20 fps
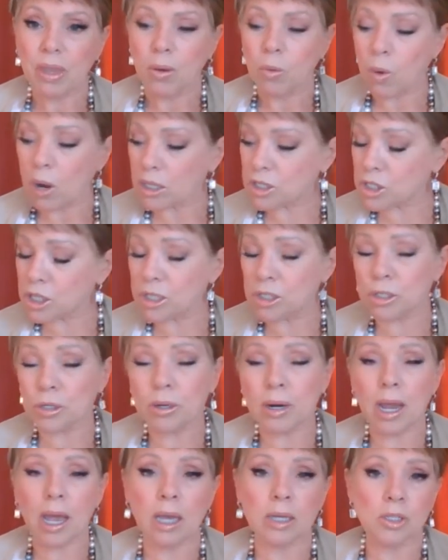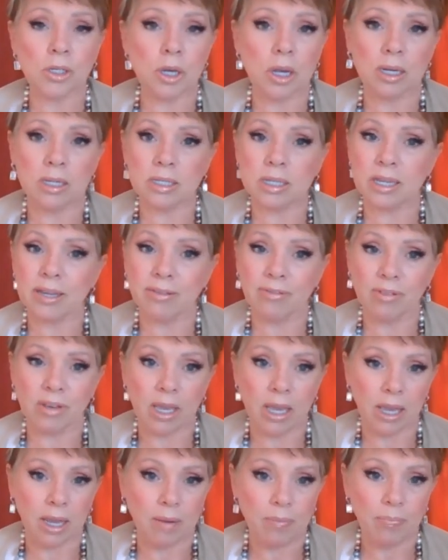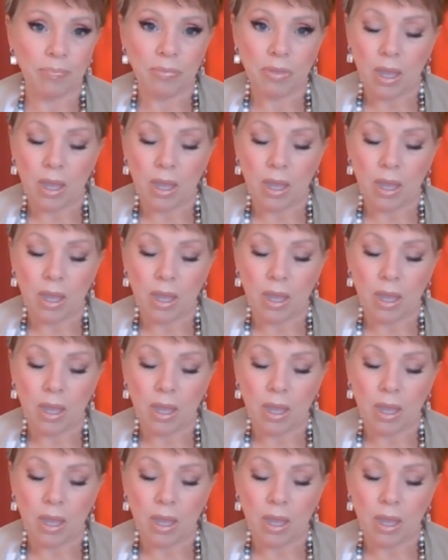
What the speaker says: Watching trash on TV,